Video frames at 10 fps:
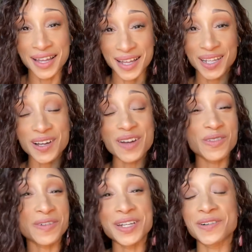Hello
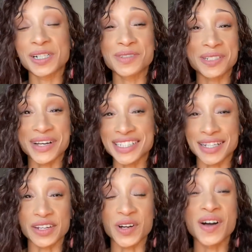everyone and welcome to my
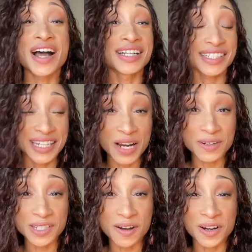channel. Today
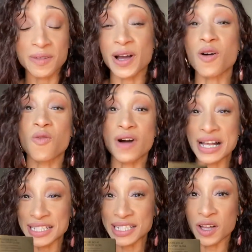we're talking about
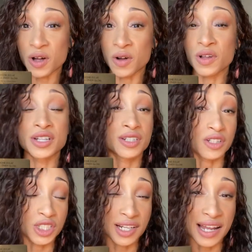YSL
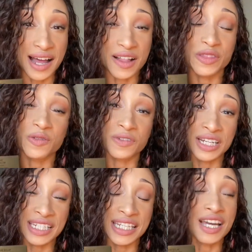Touche Eclat
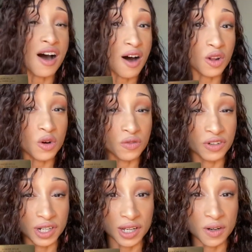3D All
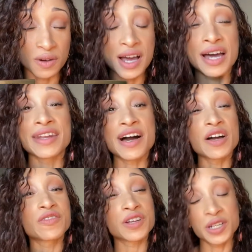Over Glow. Now
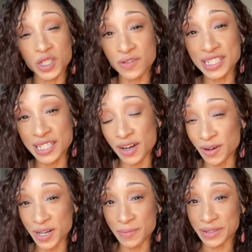if you're interested in
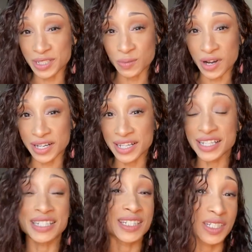learning about this
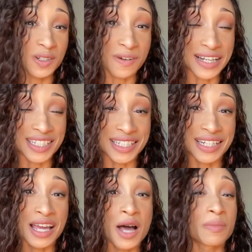product, continue
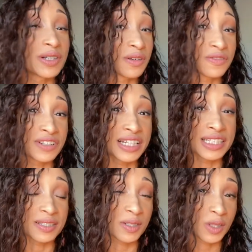watching, but don't forget
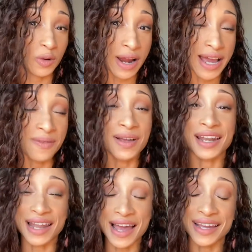to subscribe,
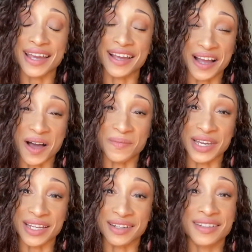like, and
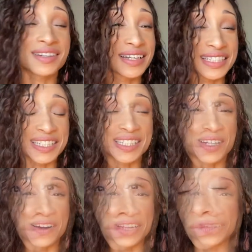comment. Let's get
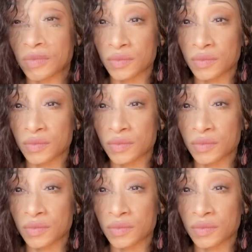started.